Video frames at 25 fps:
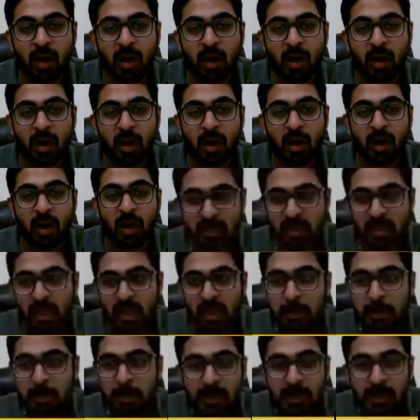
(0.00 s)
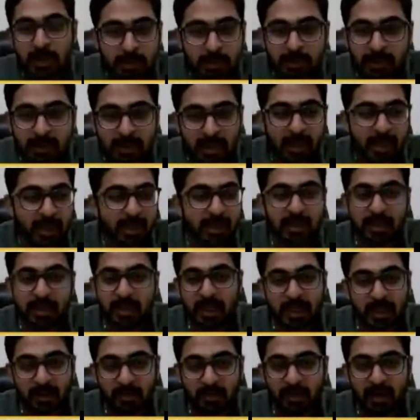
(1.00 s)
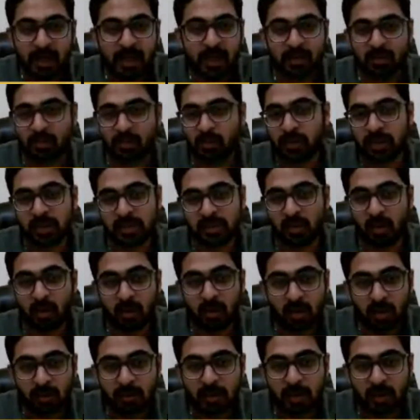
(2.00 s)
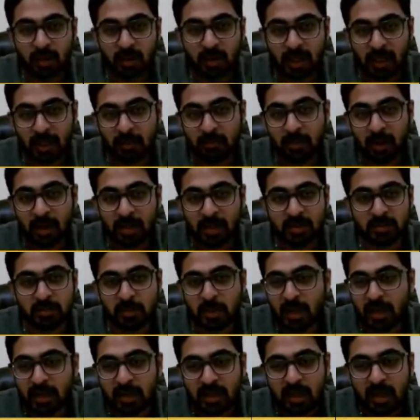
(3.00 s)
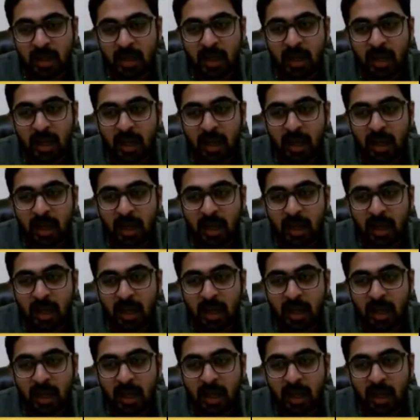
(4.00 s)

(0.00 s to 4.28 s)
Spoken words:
Because people keep thinking, "Bhai, creative hai, so he's not going to be earning much," but